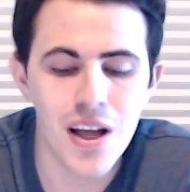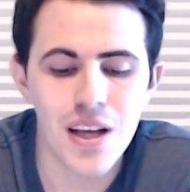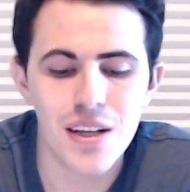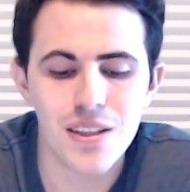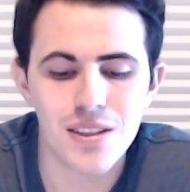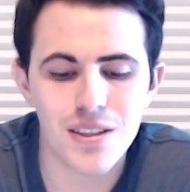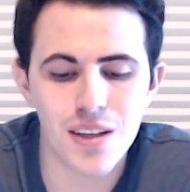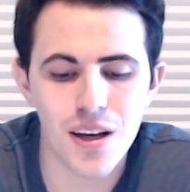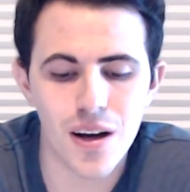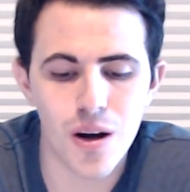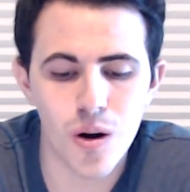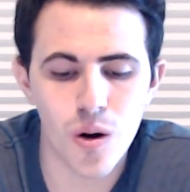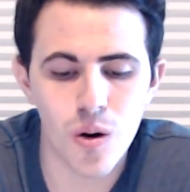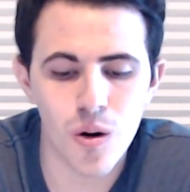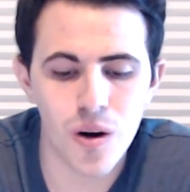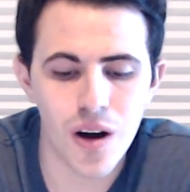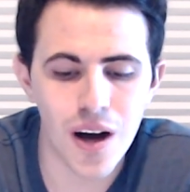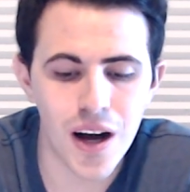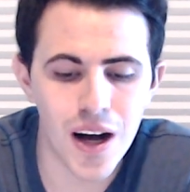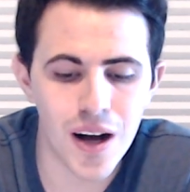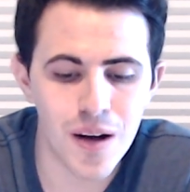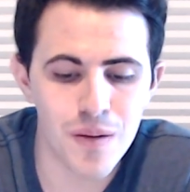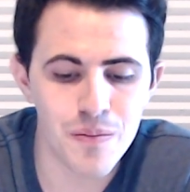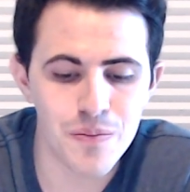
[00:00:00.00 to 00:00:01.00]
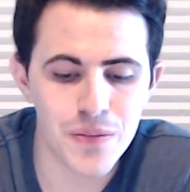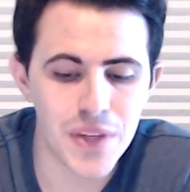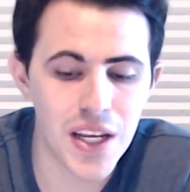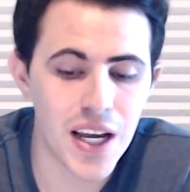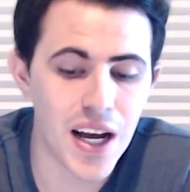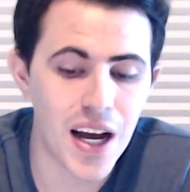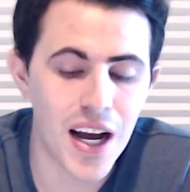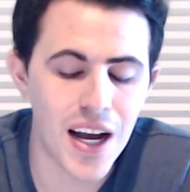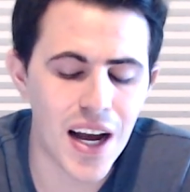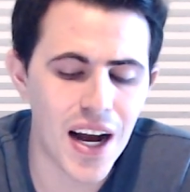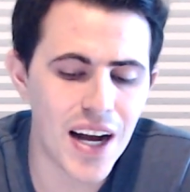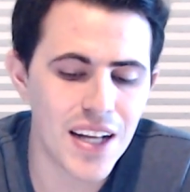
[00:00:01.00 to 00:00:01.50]
So,
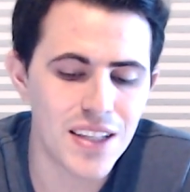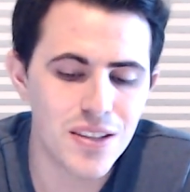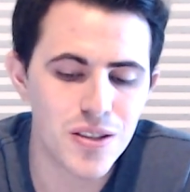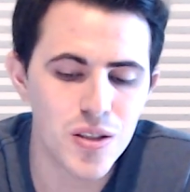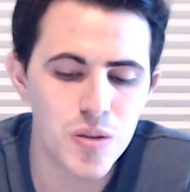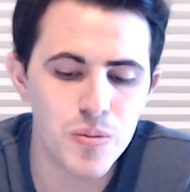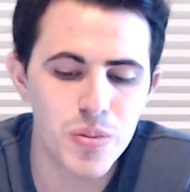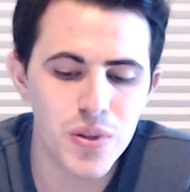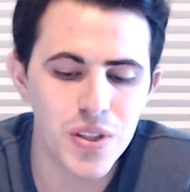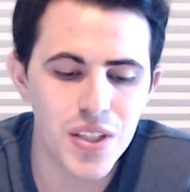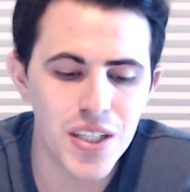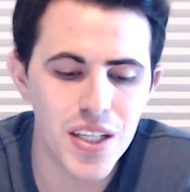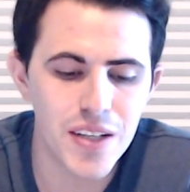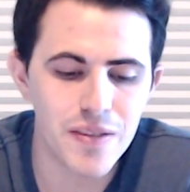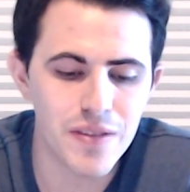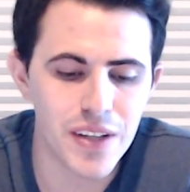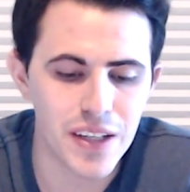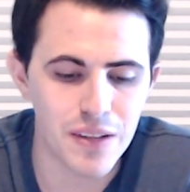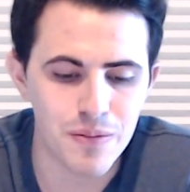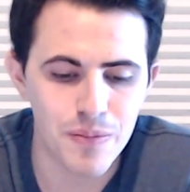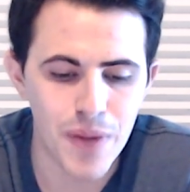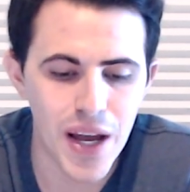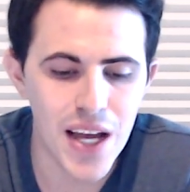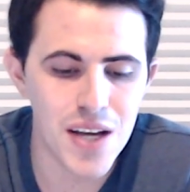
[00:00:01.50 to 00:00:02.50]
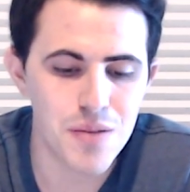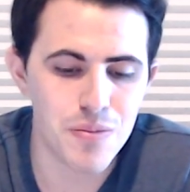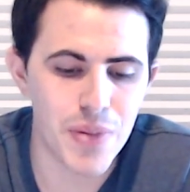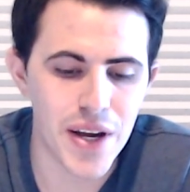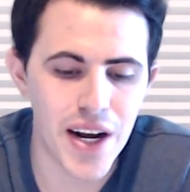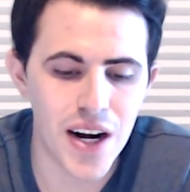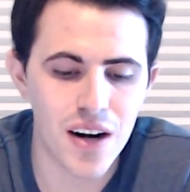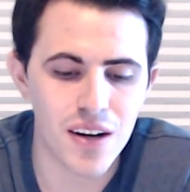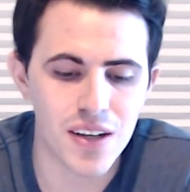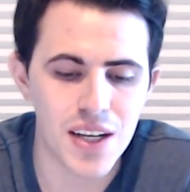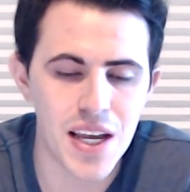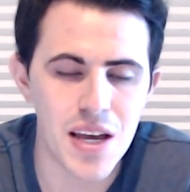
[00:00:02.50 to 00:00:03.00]
I do believe, Matt
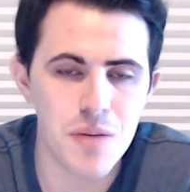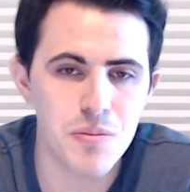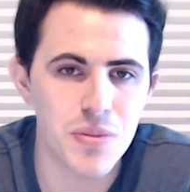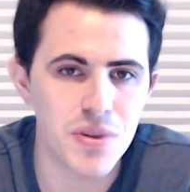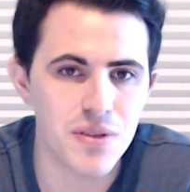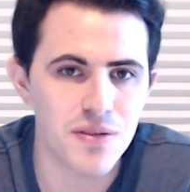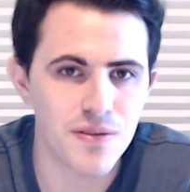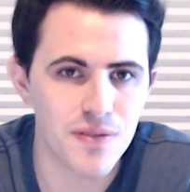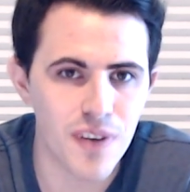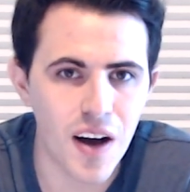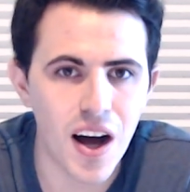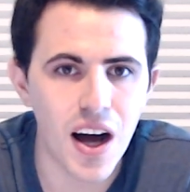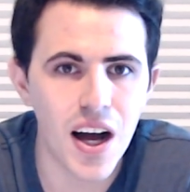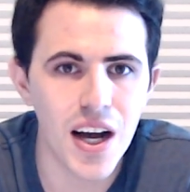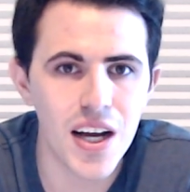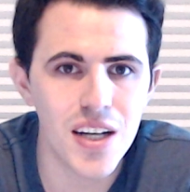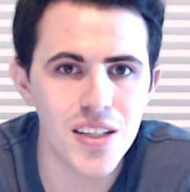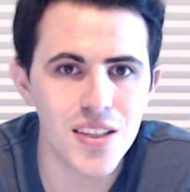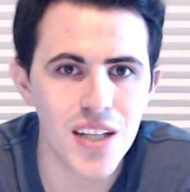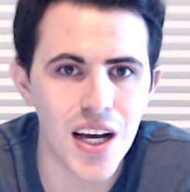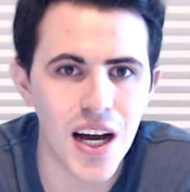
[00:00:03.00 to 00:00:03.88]
Parrott can be fine.